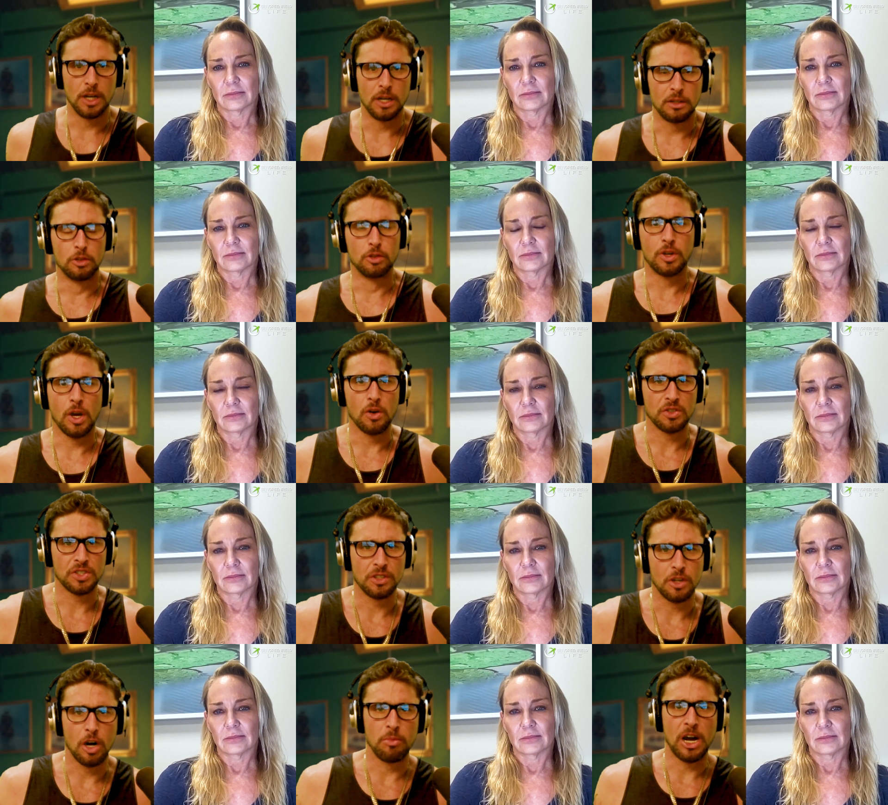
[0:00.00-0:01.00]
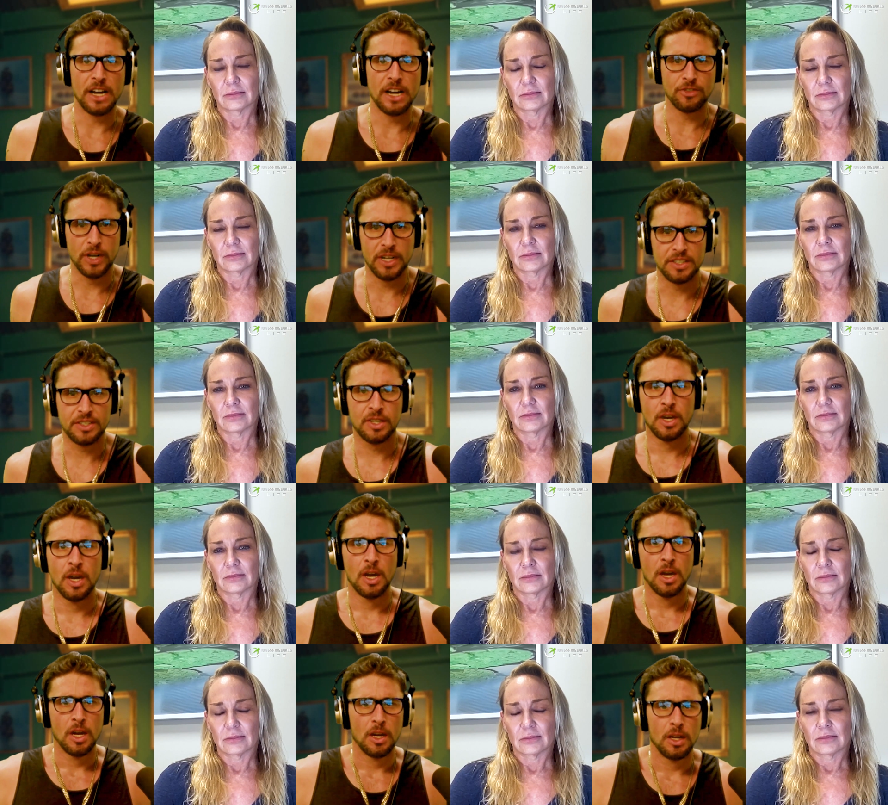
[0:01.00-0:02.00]
Speaker 1: uh, glucose and
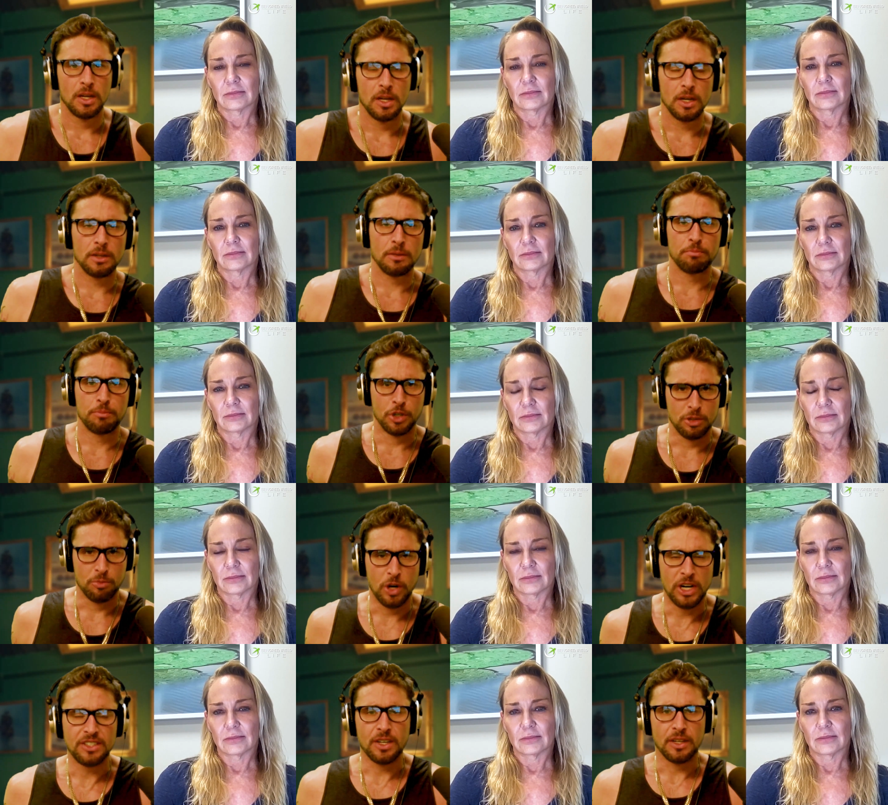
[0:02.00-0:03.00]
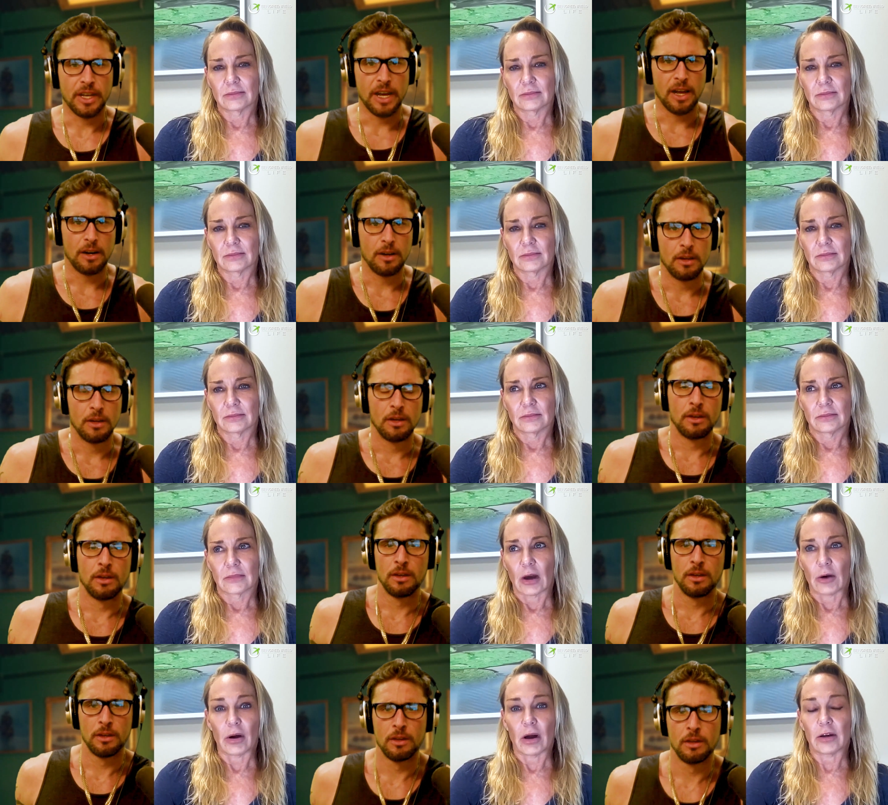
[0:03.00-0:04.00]
carbohydrates, put the brakes on.
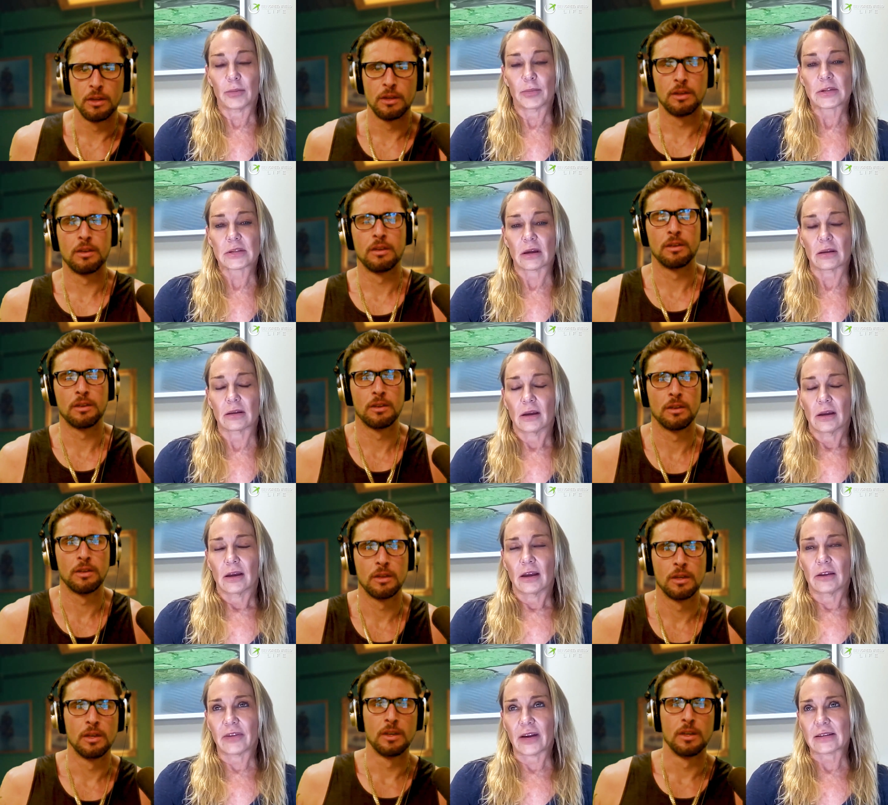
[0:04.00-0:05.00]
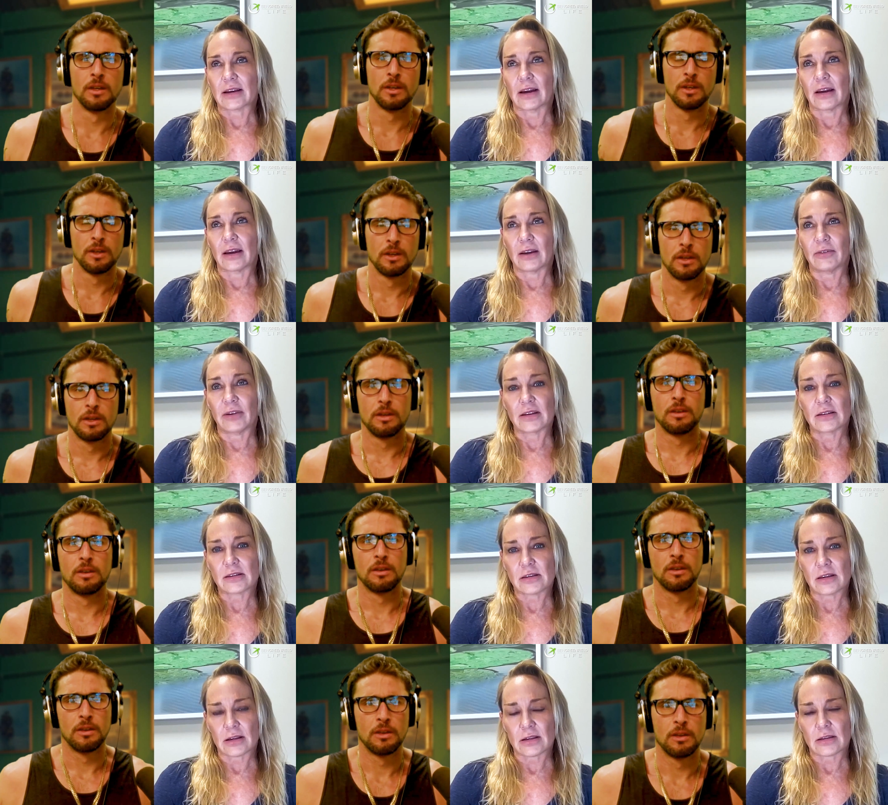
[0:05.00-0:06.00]
Speaker 2: Oh, one hundred percent. In fact, I have a
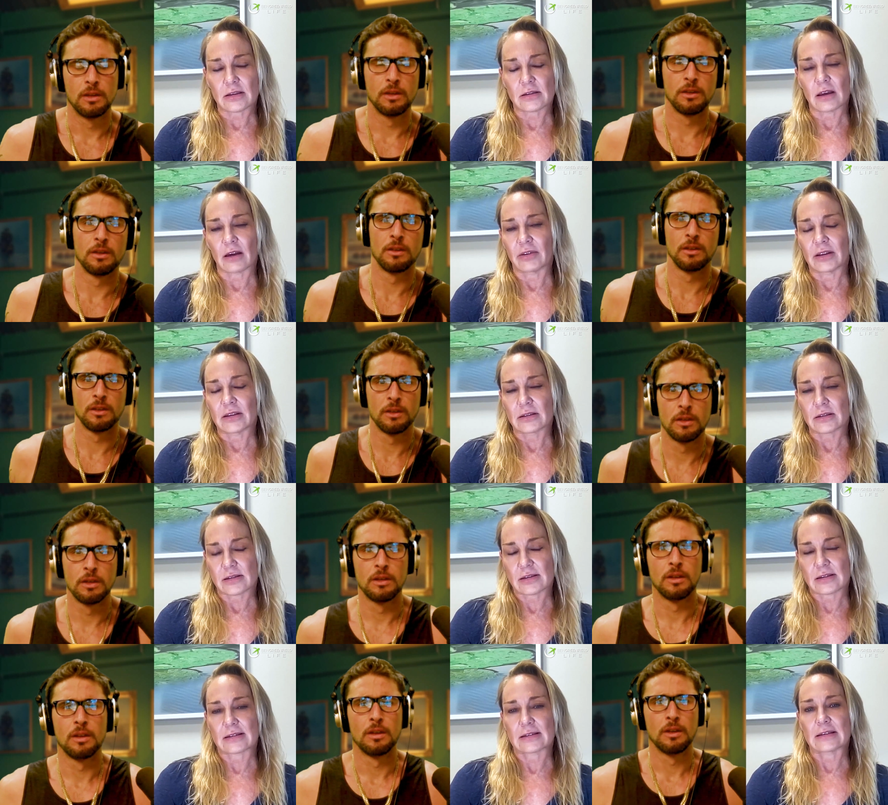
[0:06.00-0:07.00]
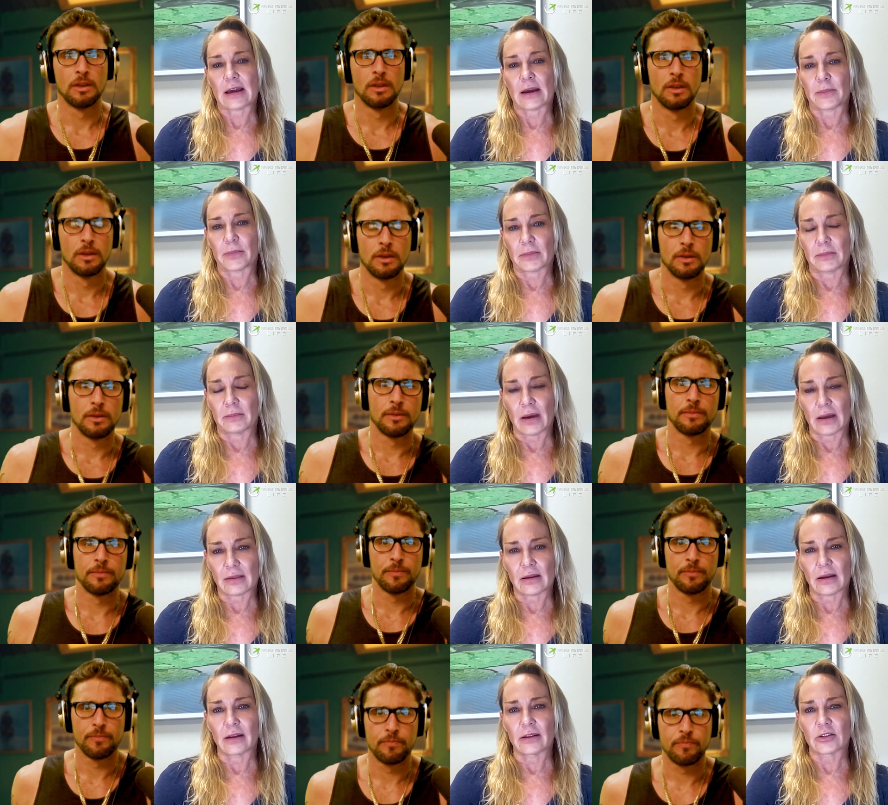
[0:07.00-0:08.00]
six to seven step
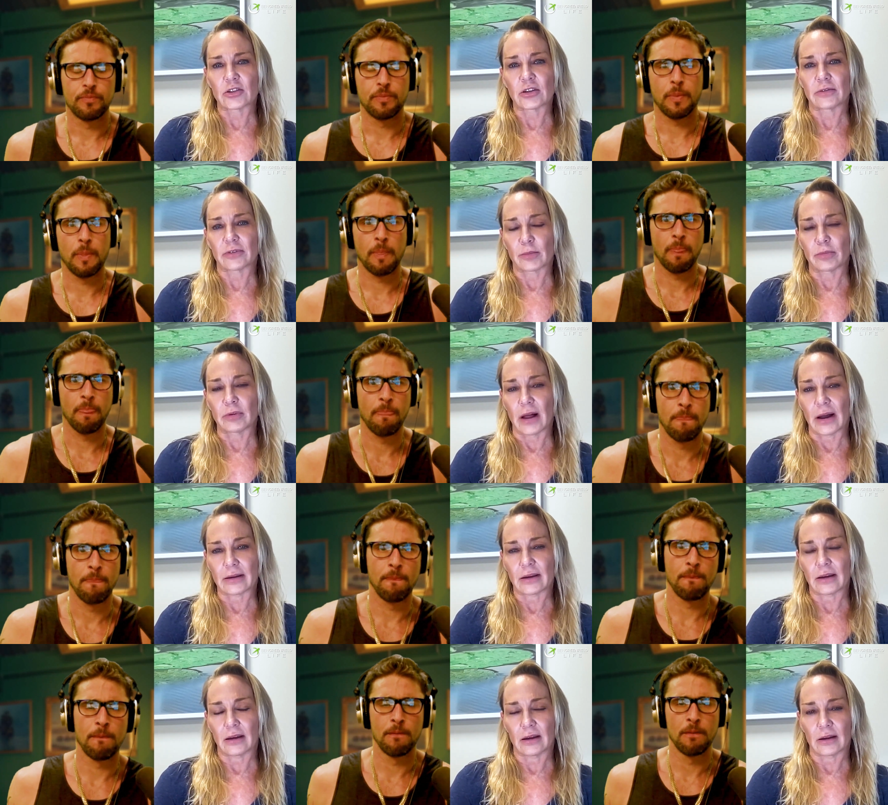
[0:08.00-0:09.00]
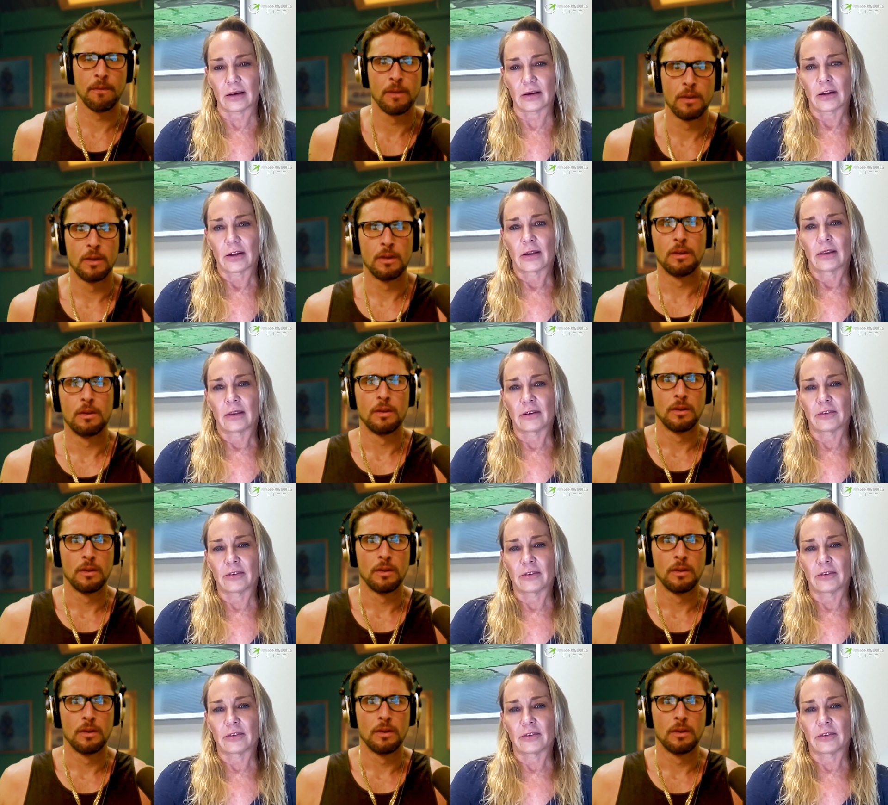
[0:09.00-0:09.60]
methodology for blocking the